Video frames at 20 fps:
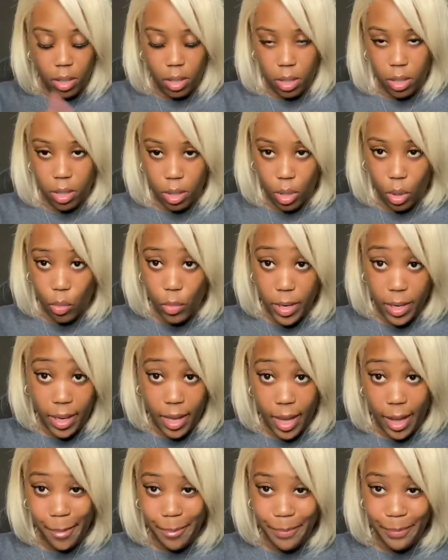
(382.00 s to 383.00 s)
no wig
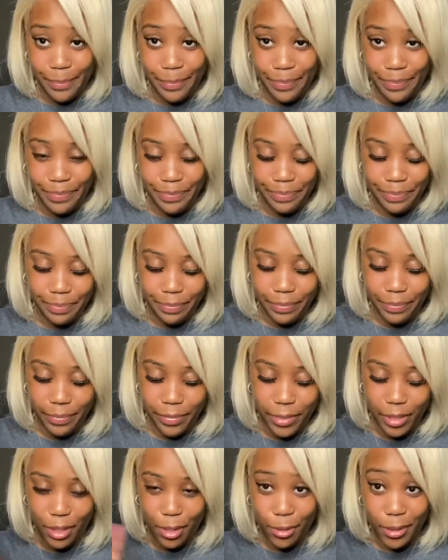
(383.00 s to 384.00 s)
cap,
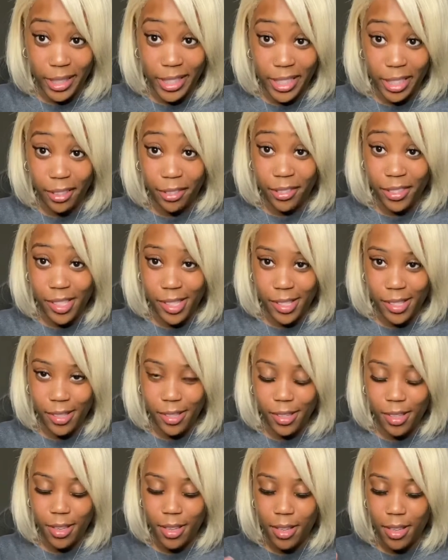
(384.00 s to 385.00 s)
no gifts,
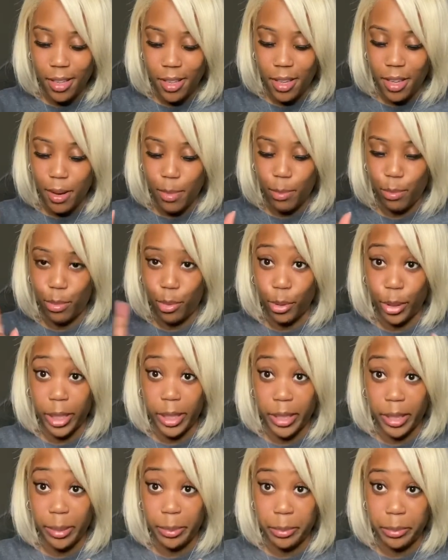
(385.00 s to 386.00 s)

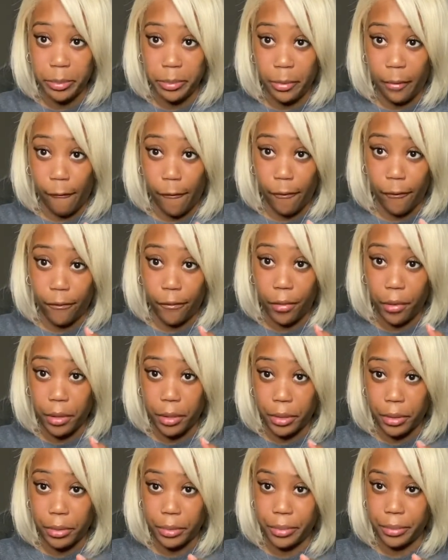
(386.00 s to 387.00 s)
broken up
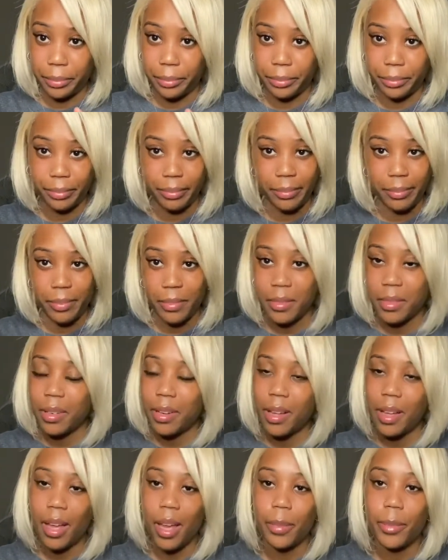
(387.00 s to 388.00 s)
frontal.
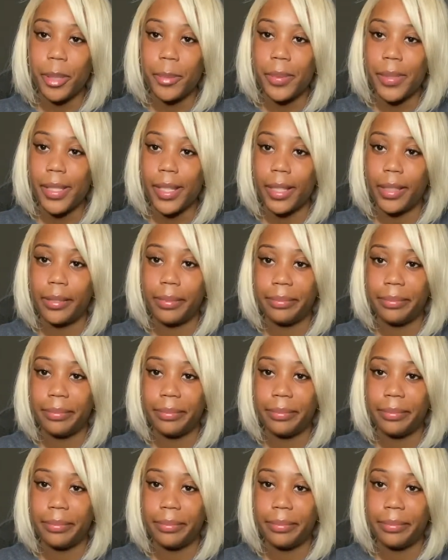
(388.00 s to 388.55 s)
I'm upset.